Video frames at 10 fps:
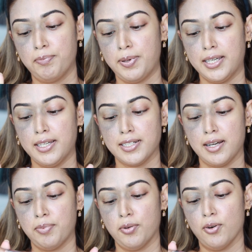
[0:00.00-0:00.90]
pick it
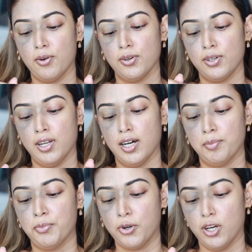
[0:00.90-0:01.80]
up on a
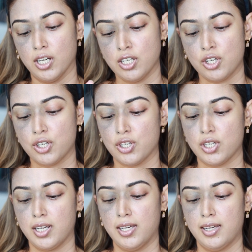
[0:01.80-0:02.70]

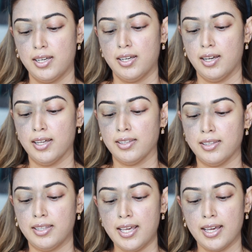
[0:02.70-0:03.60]
brush
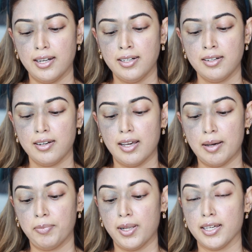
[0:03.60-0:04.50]
and then
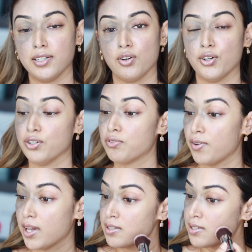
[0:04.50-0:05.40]
apply it on your
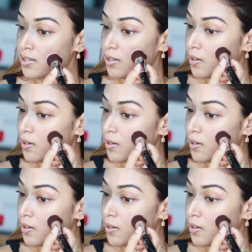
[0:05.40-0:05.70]
face